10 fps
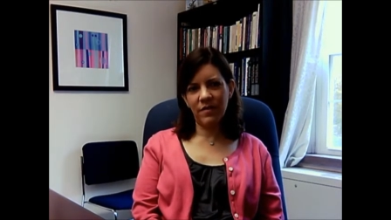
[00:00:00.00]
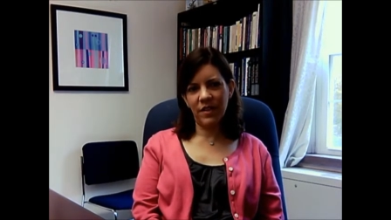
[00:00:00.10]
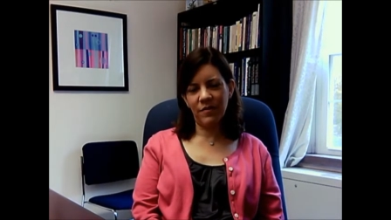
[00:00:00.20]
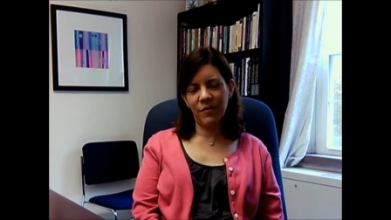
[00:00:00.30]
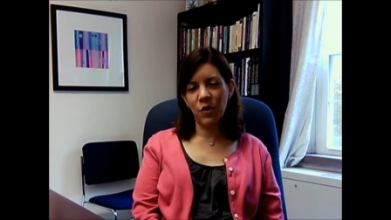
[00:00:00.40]

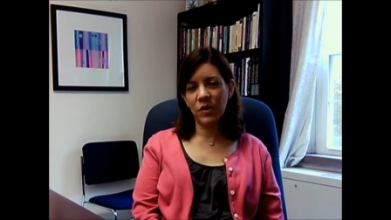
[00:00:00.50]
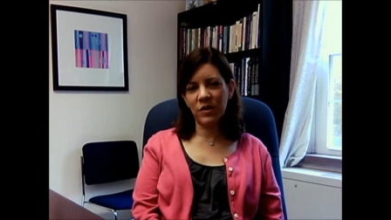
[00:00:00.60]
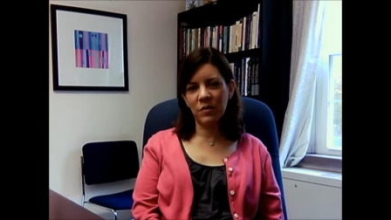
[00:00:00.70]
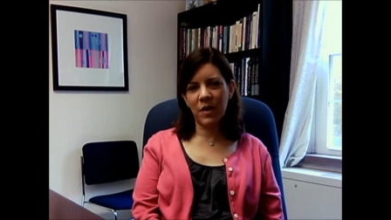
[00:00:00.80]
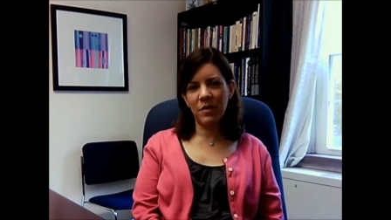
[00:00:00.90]
in a
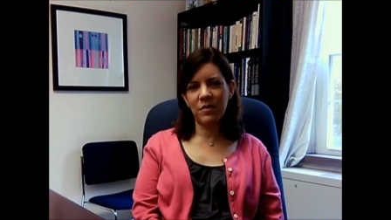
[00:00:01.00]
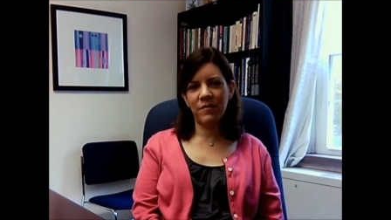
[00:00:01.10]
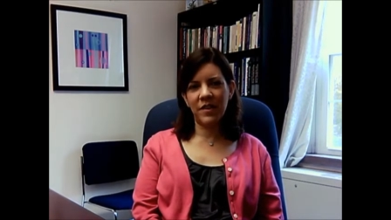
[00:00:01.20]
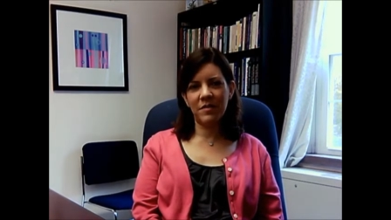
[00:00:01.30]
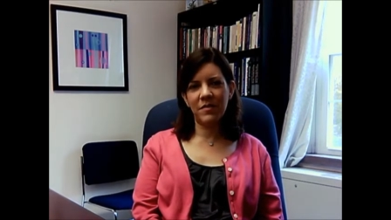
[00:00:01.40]
focused way with
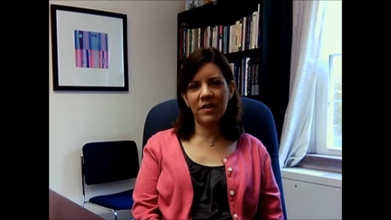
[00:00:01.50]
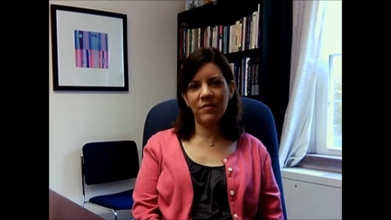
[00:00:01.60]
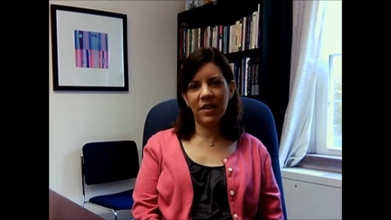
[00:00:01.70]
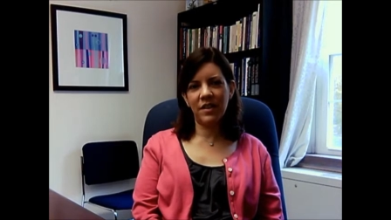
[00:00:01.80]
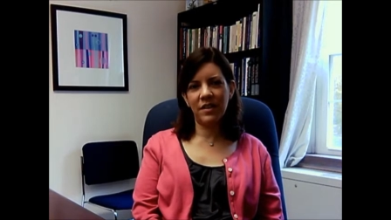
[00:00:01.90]
family
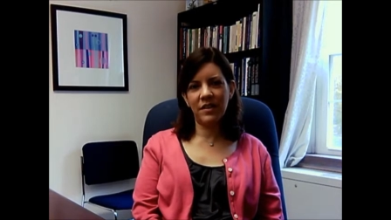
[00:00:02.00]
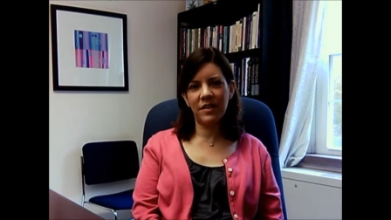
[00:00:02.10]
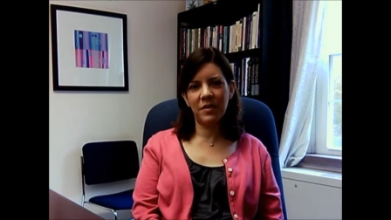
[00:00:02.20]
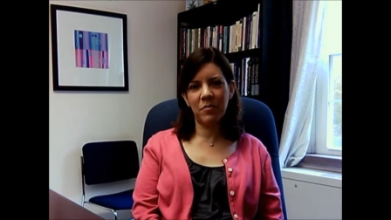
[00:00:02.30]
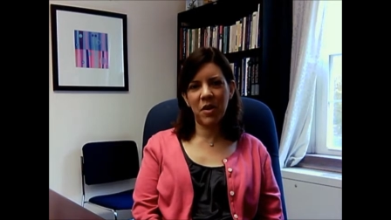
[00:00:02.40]

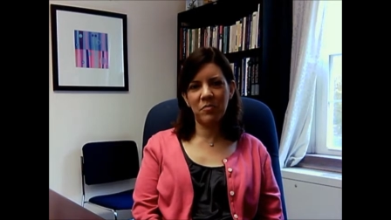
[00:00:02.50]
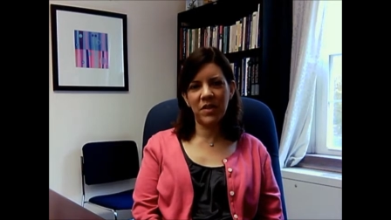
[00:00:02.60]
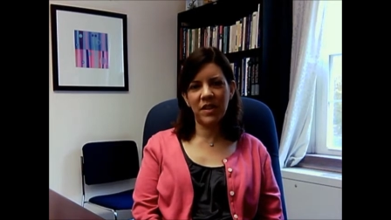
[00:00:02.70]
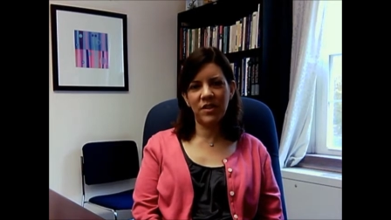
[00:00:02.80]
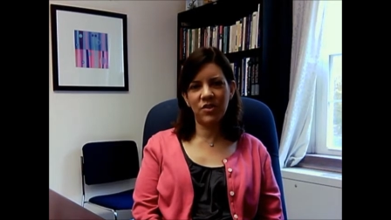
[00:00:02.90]
violence
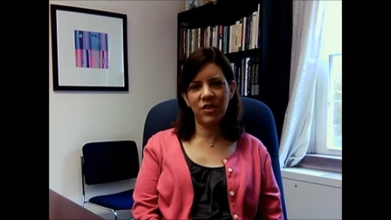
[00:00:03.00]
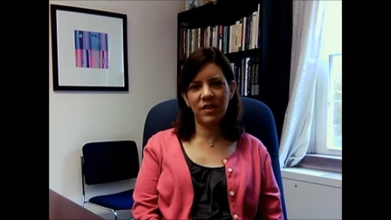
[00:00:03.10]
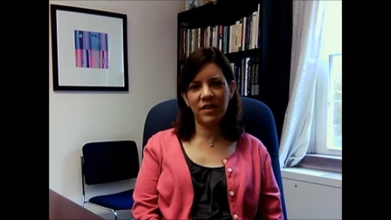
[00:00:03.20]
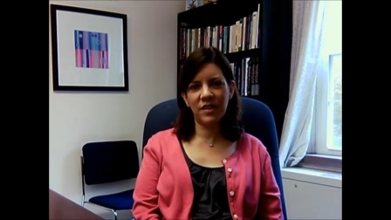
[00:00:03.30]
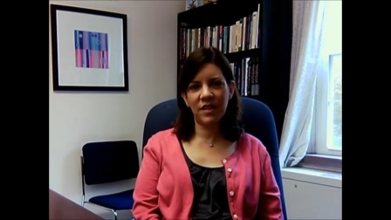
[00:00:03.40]

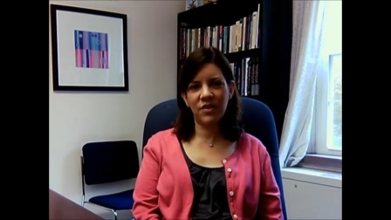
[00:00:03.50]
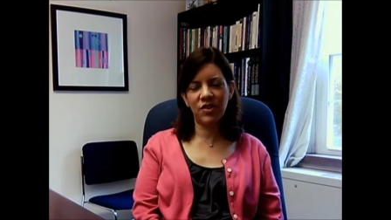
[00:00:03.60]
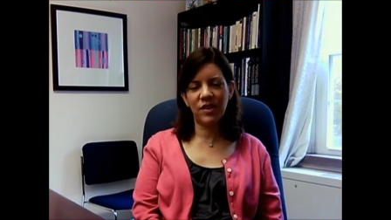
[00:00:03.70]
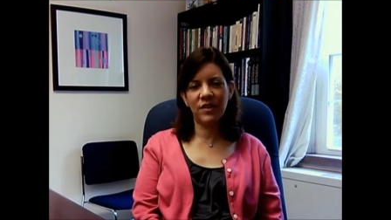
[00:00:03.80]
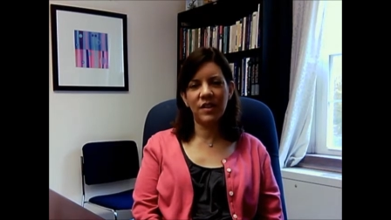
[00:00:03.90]
populations,
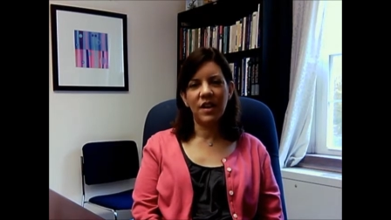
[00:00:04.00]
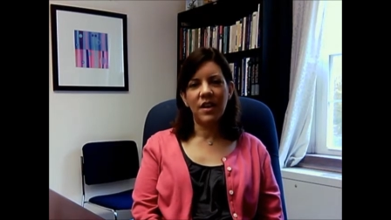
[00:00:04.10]
such as